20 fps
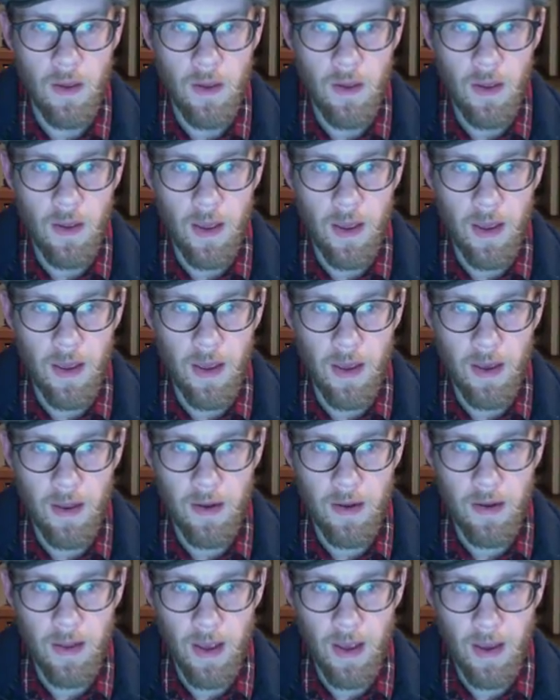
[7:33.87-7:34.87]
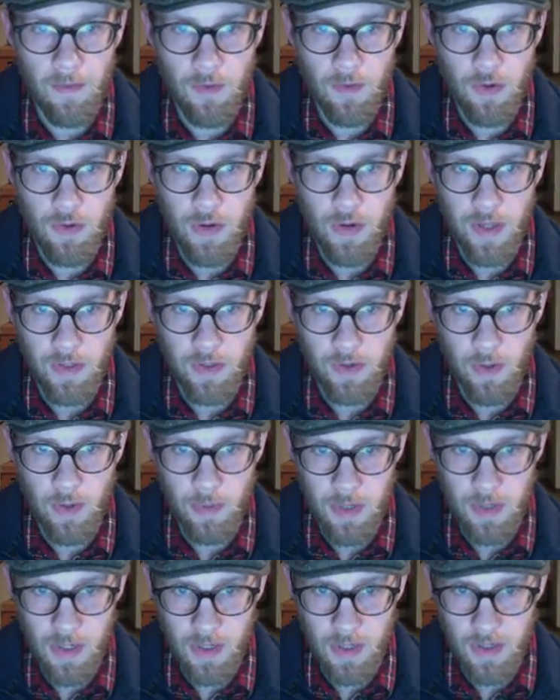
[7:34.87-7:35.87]
And after
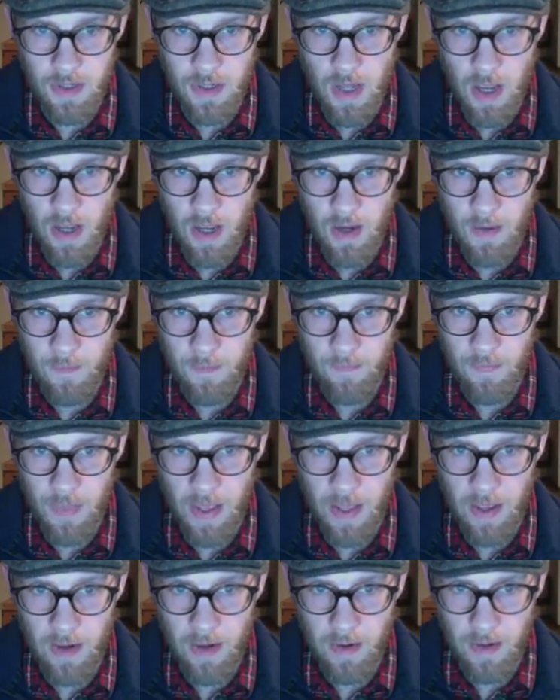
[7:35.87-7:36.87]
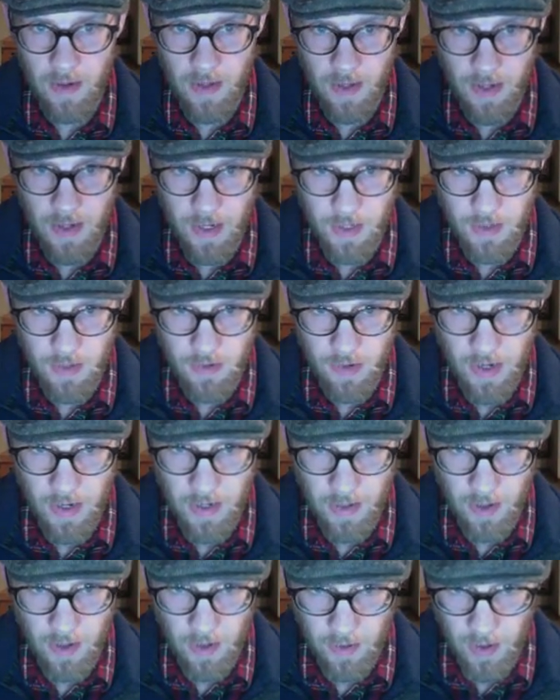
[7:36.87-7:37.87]
transcription is done, that DNA
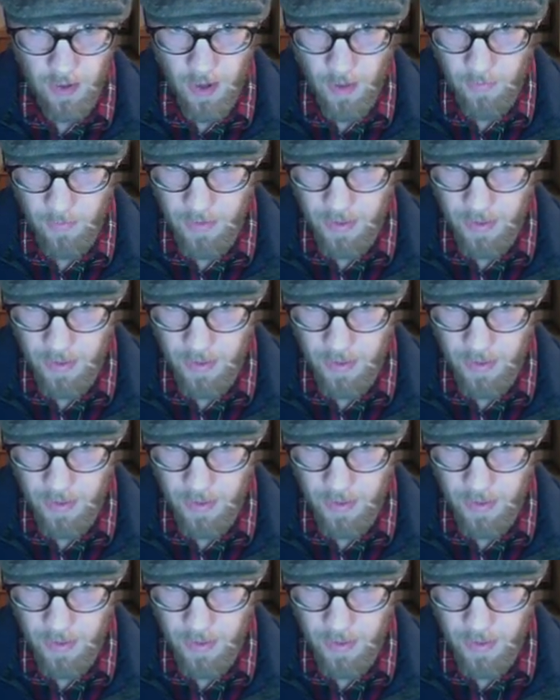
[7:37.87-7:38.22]
strand got copied